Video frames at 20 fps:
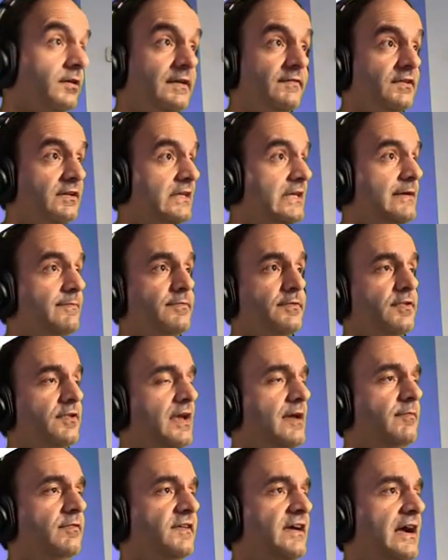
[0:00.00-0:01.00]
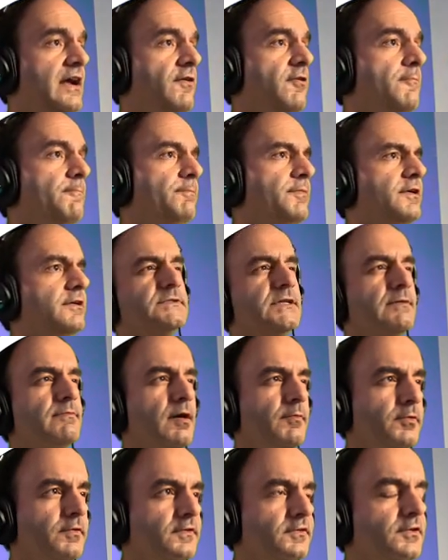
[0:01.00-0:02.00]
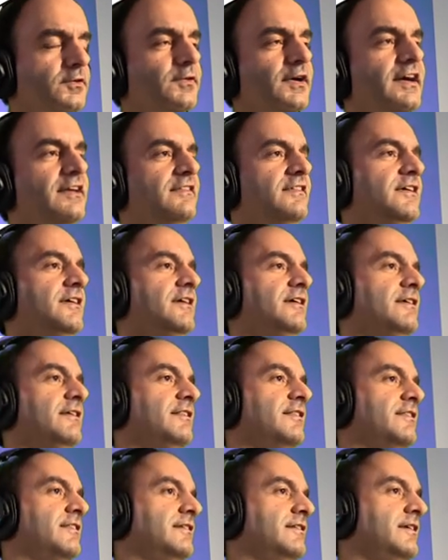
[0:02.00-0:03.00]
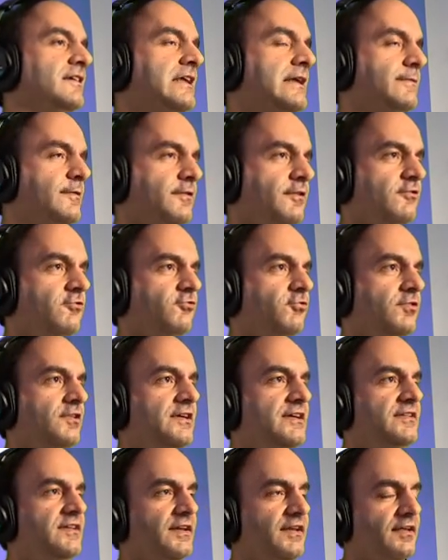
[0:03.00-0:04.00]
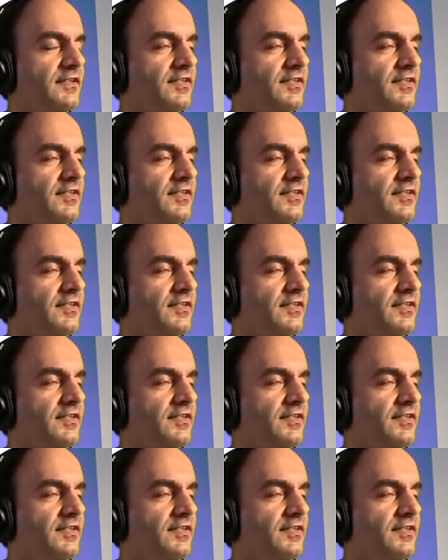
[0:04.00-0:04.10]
even keep the same talent, but come up with new ideas and keep us intrigued and